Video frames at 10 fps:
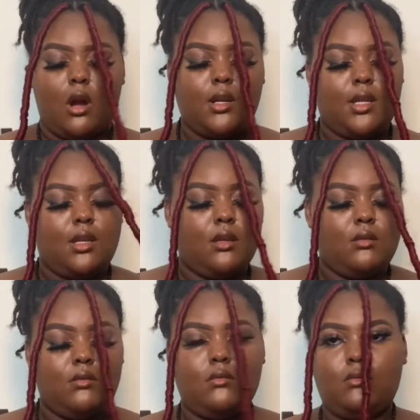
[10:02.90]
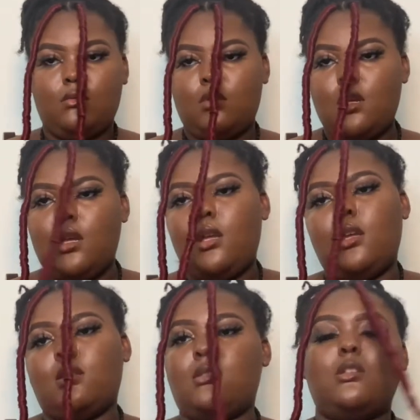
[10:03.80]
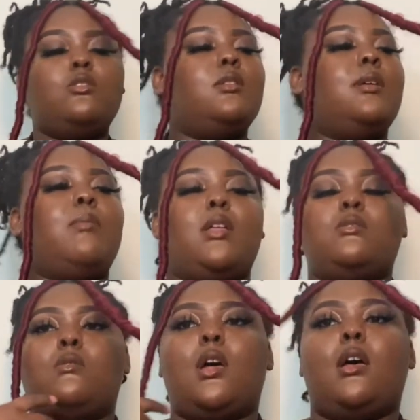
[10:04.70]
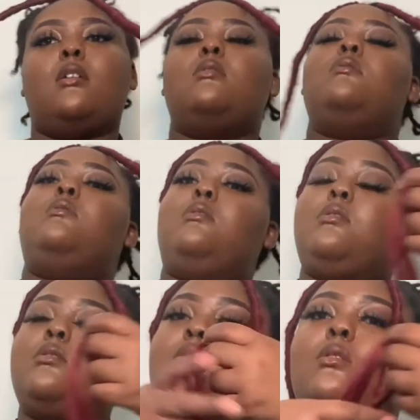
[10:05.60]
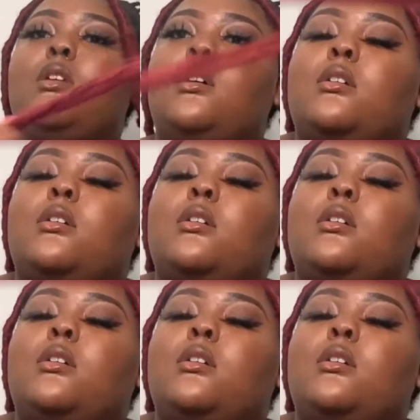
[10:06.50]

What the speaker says: I'm just detangling the Kanekalon hair because you know that can get a little, you